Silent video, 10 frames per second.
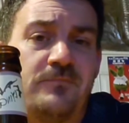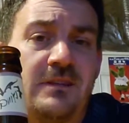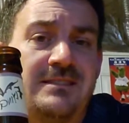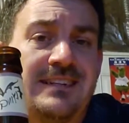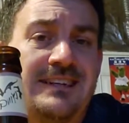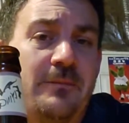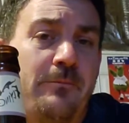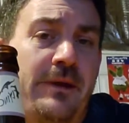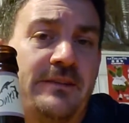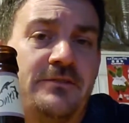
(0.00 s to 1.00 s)
It's not the
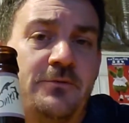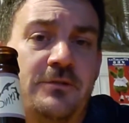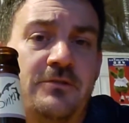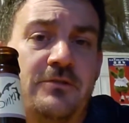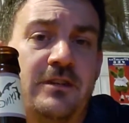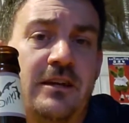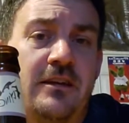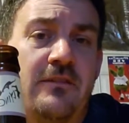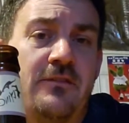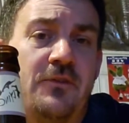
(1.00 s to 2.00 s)
best oyster stout
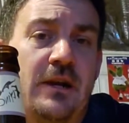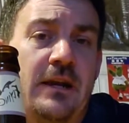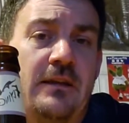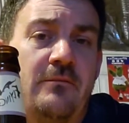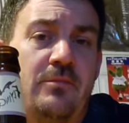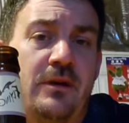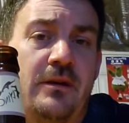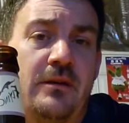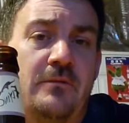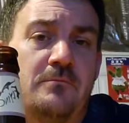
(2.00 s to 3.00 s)
I've ever had, but
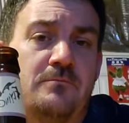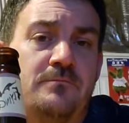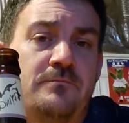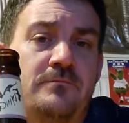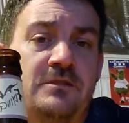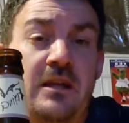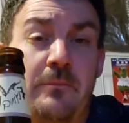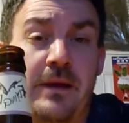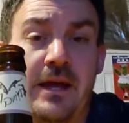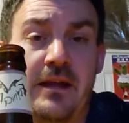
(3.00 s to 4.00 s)
it's not
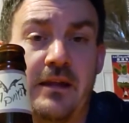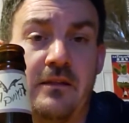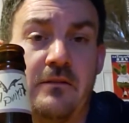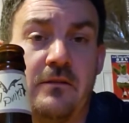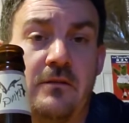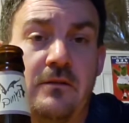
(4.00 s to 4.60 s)
bad either.